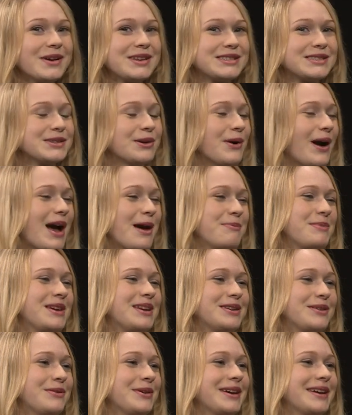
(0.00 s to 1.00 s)
We're always so
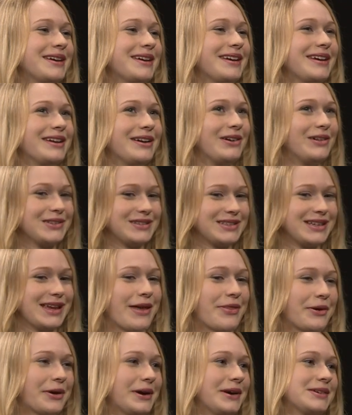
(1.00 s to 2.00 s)
happy doing it all
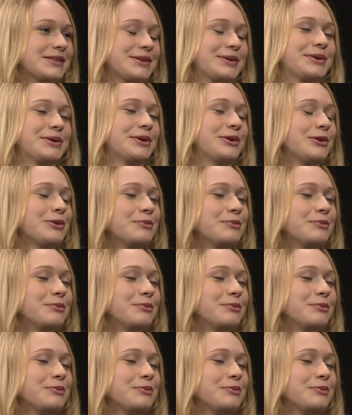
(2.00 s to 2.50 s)
together as a group.